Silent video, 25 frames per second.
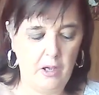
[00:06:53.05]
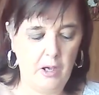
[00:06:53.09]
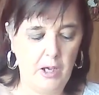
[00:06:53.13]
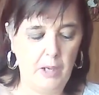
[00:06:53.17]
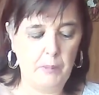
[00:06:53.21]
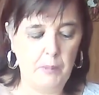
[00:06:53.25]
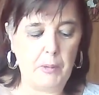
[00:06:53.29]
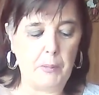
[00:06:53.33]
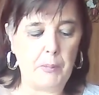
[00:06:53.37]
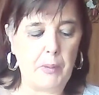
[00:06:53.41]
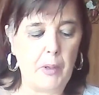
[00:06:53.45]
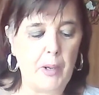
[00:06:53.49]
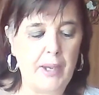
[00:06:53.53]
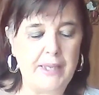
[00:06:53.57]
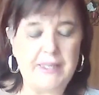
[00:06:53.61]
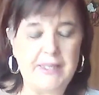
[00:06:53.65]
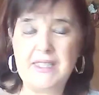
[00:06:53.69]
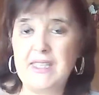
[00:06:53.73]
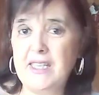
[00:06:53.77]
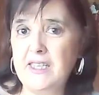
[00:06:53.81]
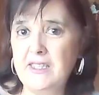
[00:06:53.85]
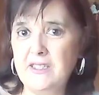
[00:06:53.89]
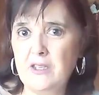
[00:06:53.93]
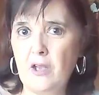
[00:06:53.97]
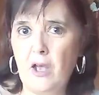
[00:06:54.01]
I'm a
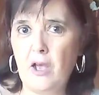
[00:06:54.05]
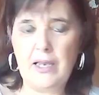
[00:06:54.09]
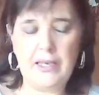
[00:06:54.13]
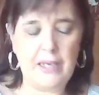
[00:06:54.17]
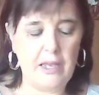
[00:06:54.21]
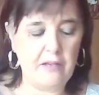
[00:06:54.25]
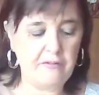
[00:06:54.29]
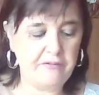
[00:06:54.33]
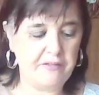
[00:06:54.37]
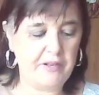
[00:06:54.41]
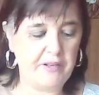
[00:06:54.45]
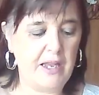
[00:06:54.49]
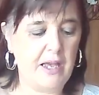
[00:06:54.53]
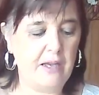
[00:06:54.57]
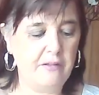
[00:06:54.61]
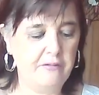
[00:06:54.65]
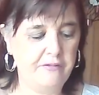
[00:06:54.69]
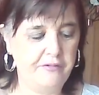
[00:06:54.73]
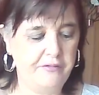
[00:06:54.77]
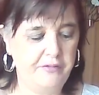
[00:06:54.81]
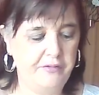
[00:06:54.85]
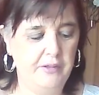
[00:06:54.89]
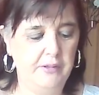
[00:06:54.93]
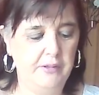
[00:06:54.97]
Pisces. I love love.